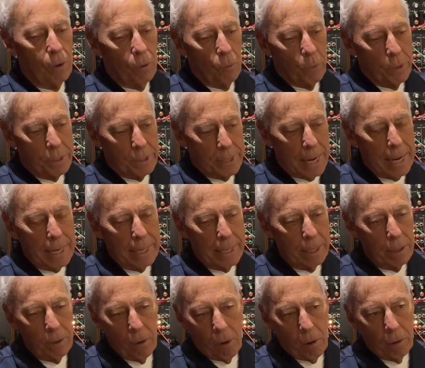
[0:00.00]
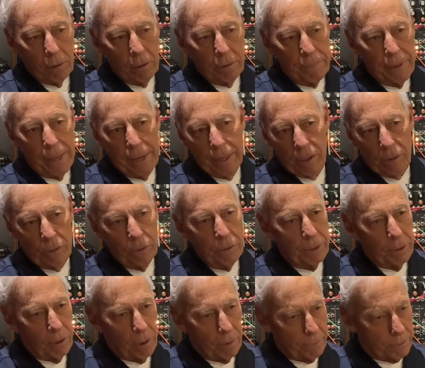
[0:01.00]
we take in all of that
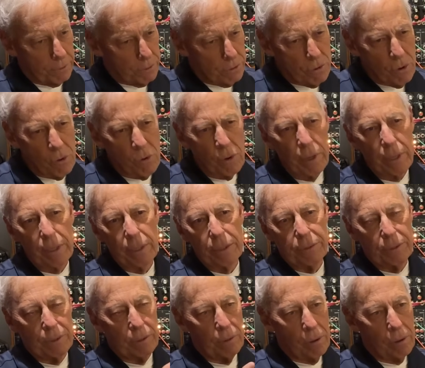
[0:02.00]
including all the noise and